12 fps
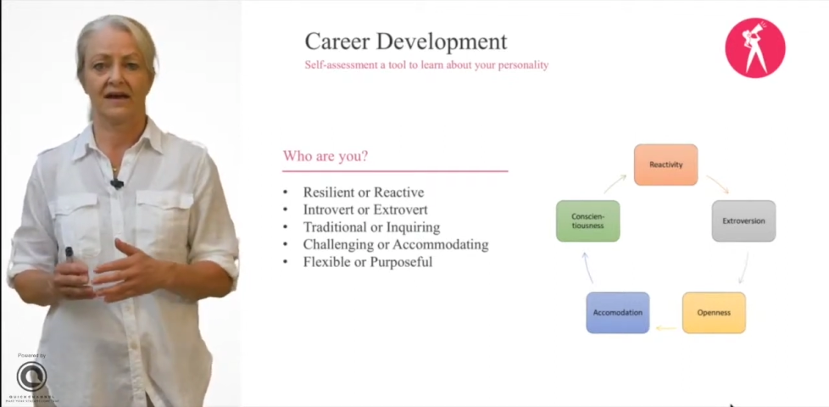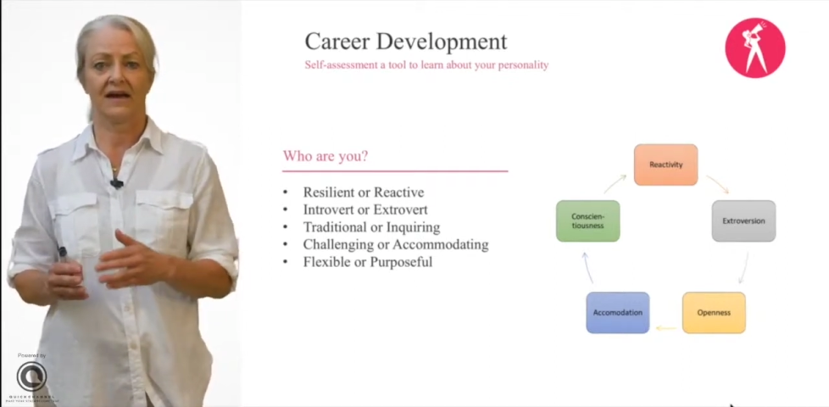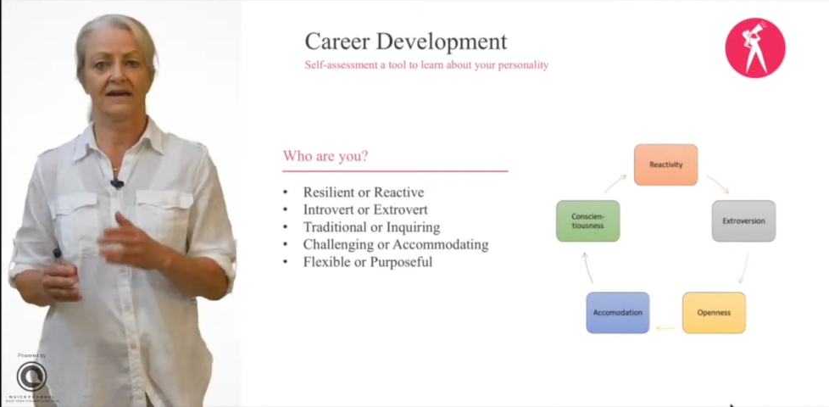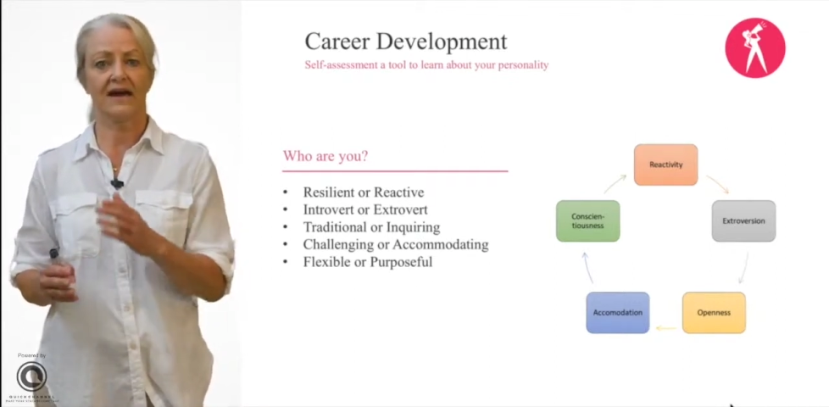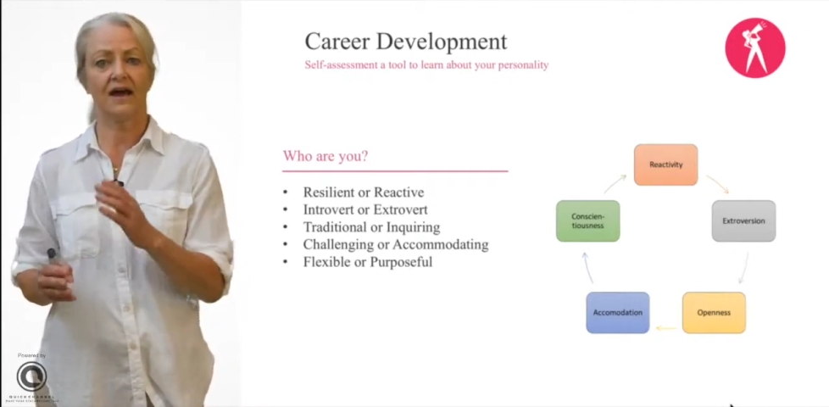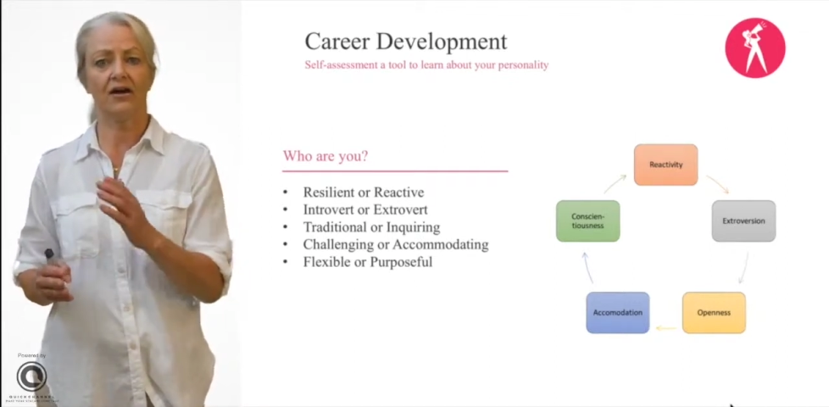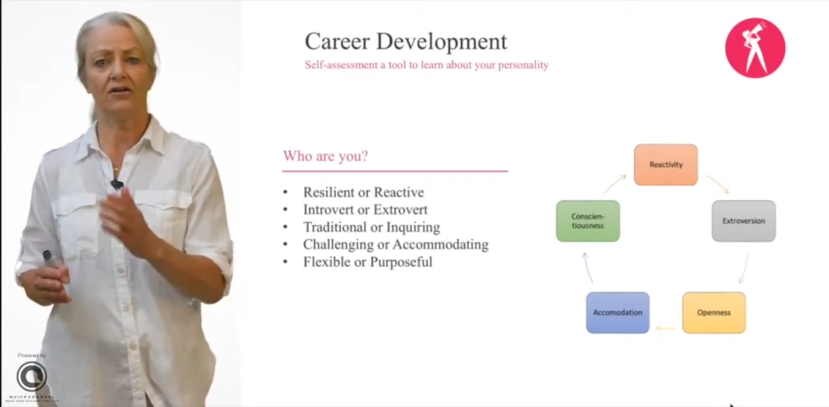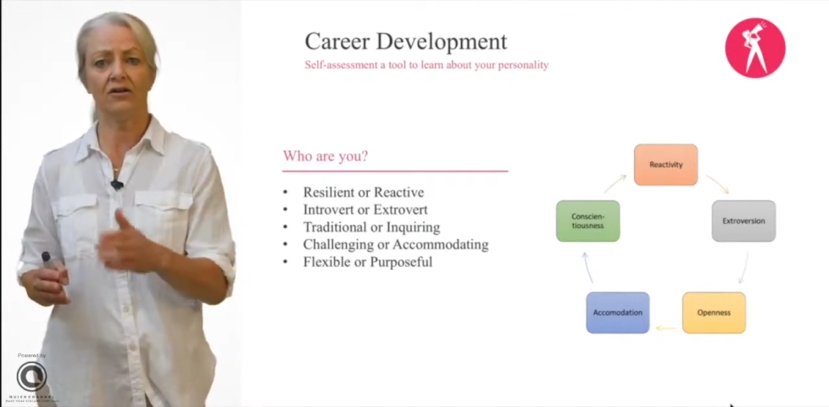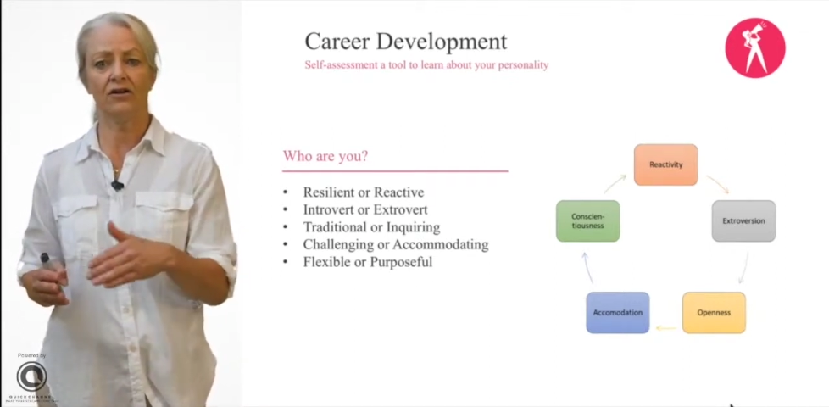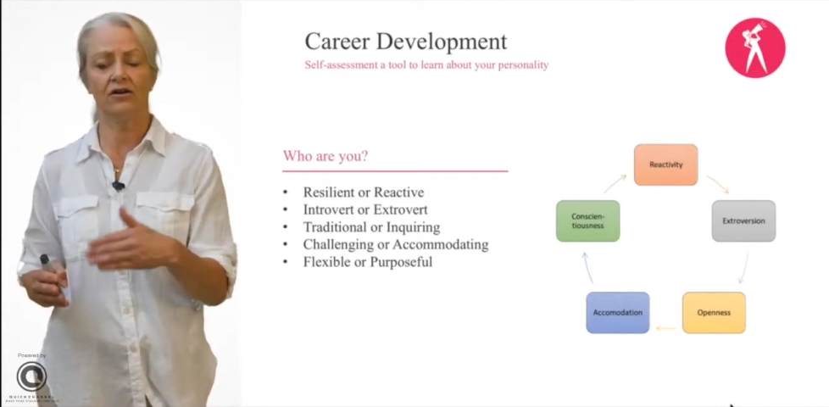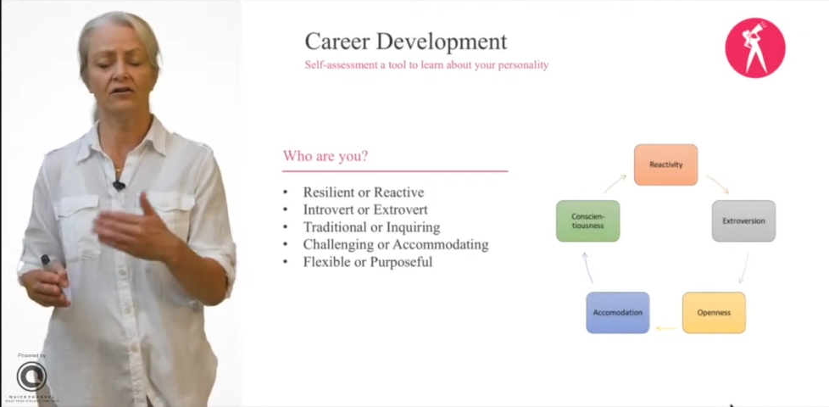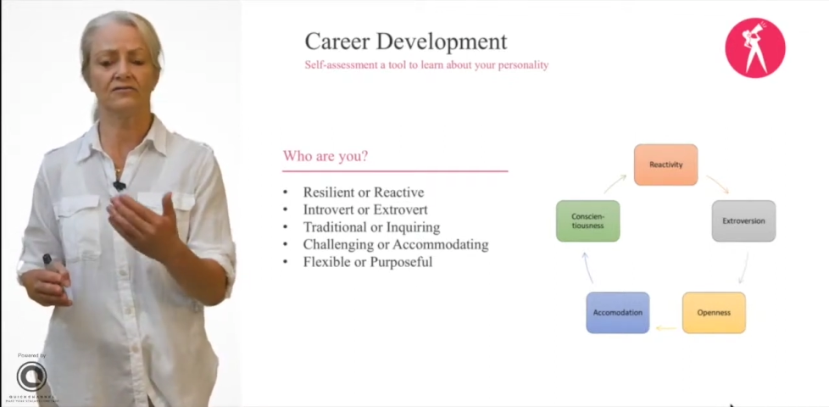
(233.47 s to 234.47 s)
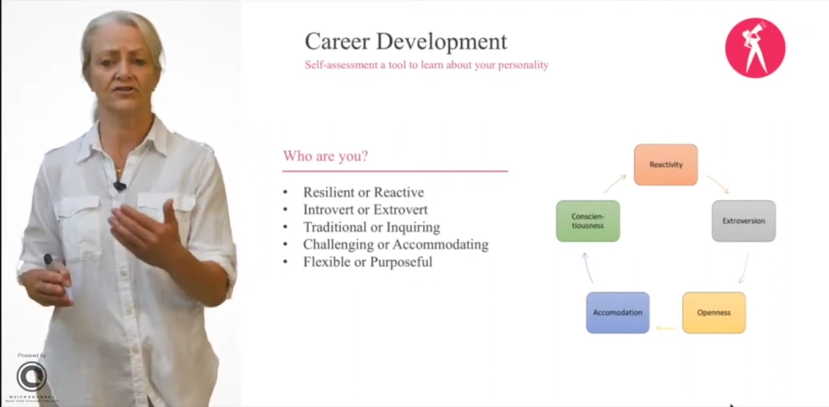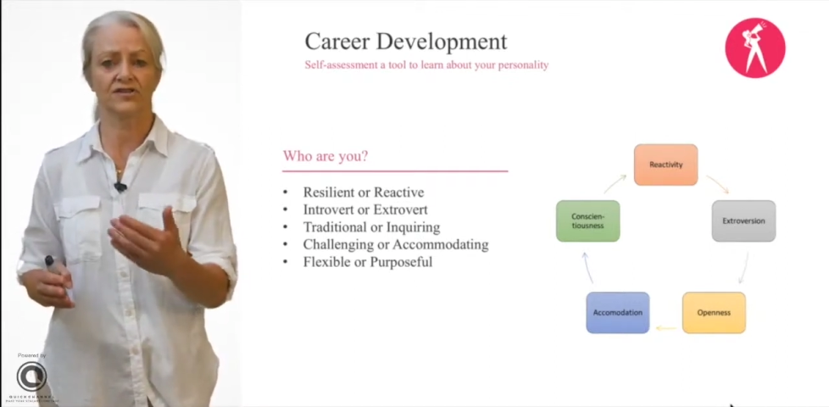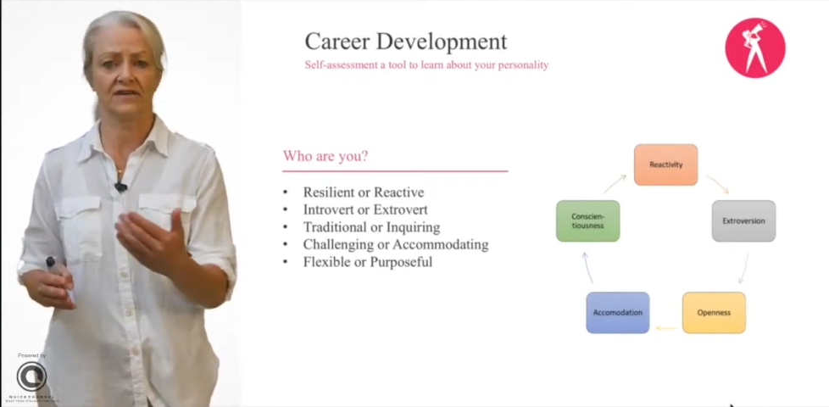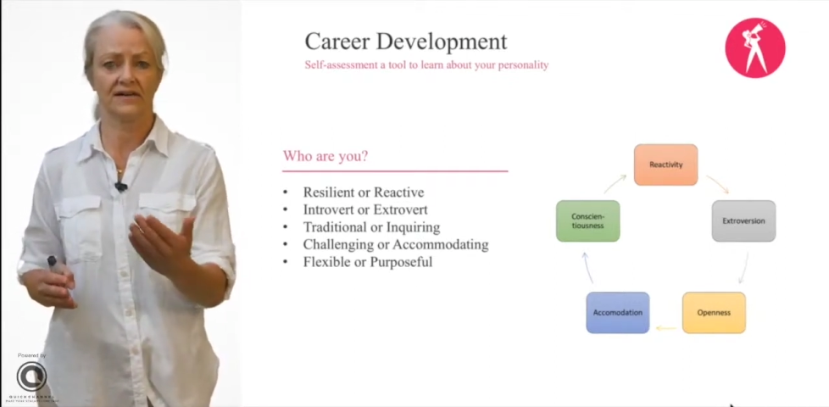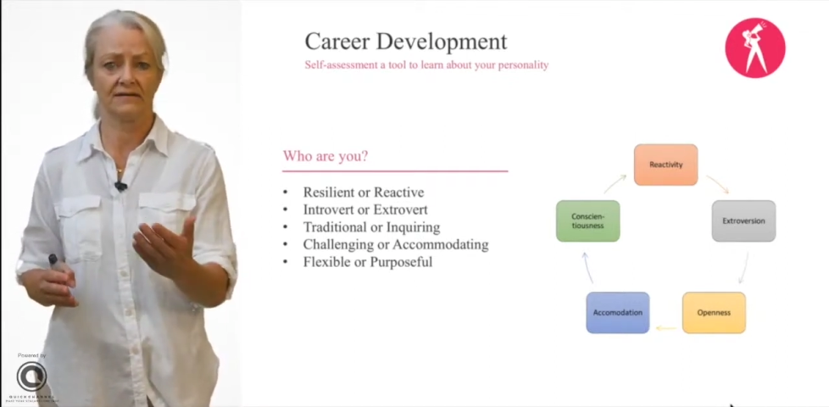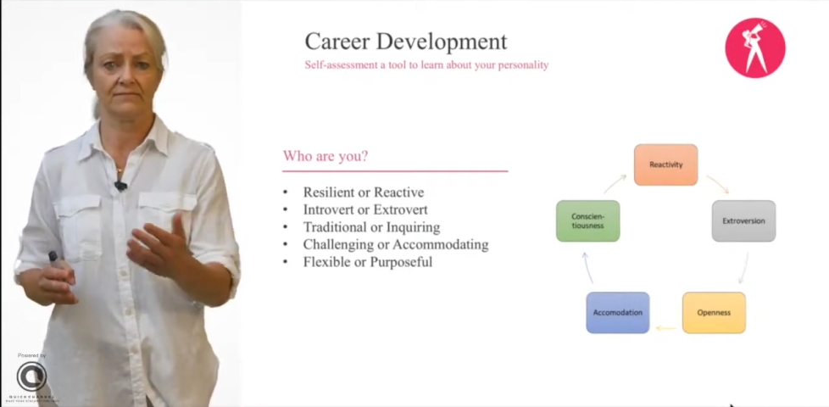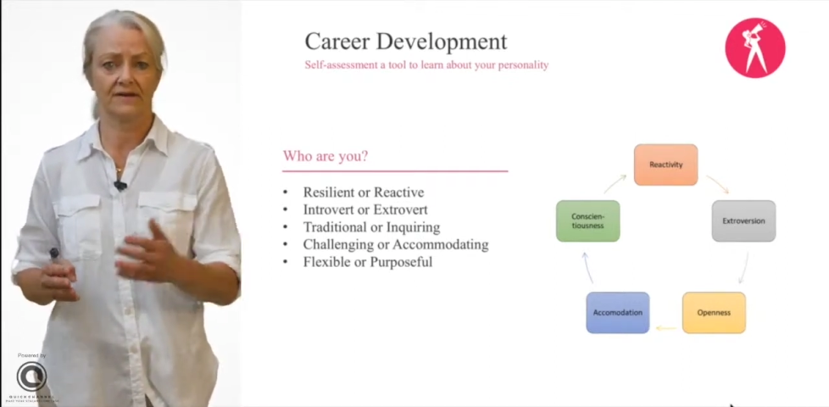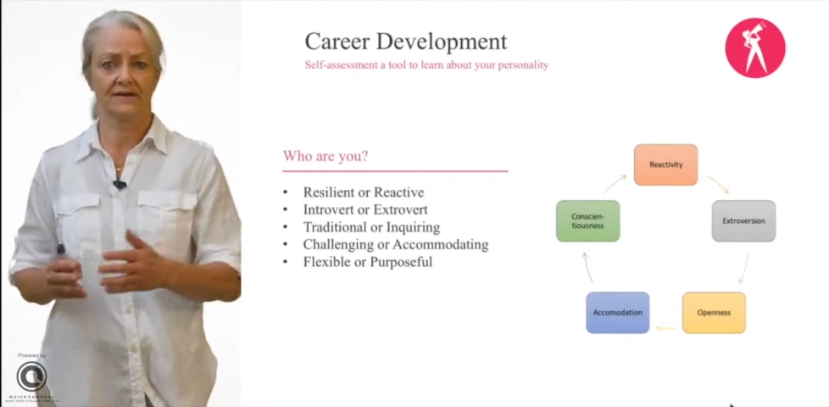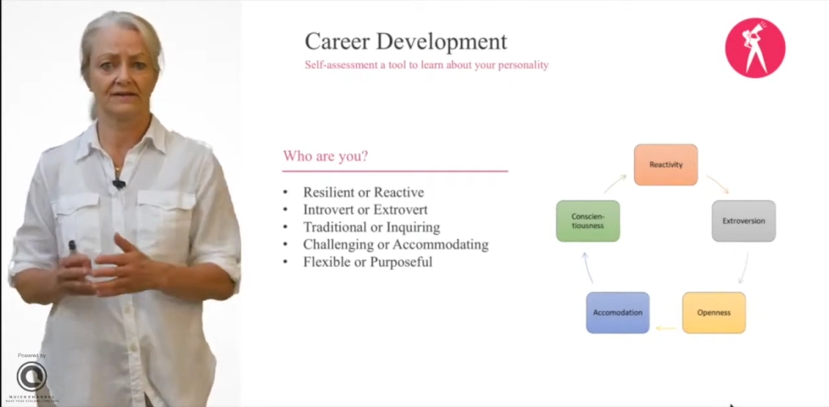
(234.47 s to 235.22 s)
And how long time